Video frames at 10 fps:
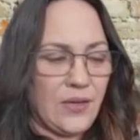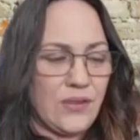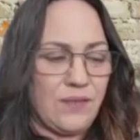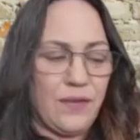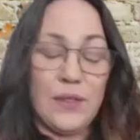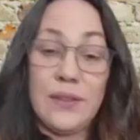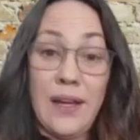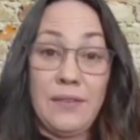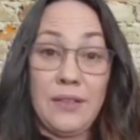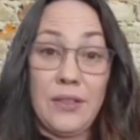different
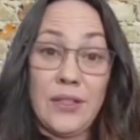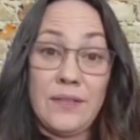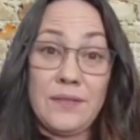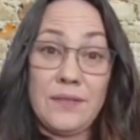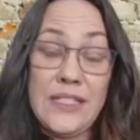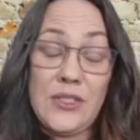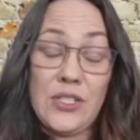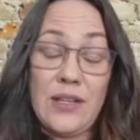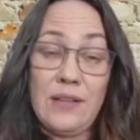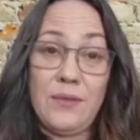level of teaching